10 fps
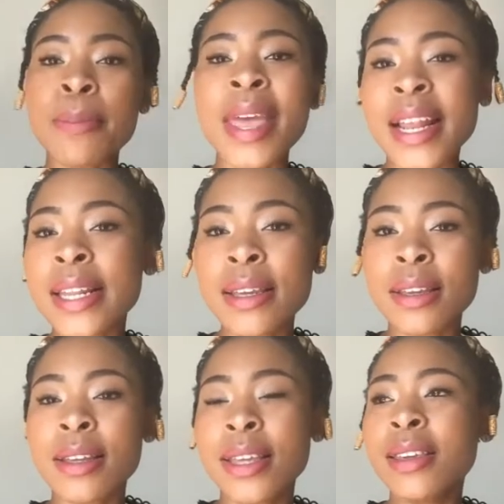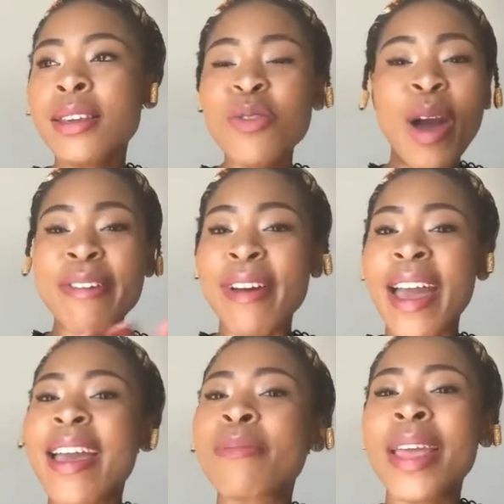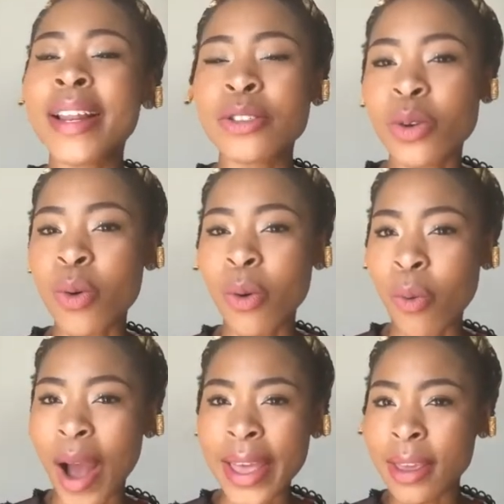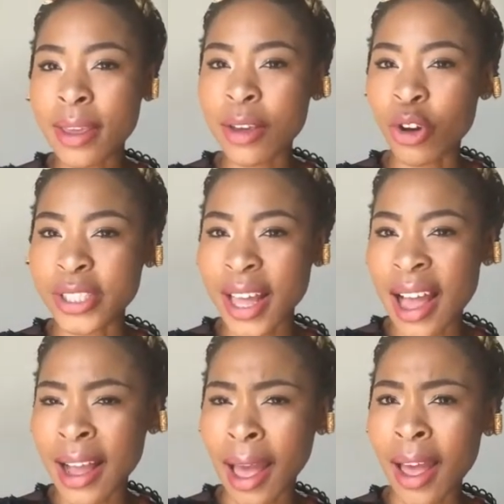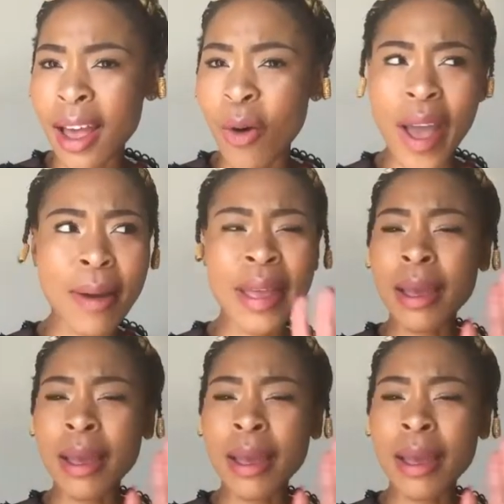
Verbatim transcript: how I paid. i pay. So why? Because why?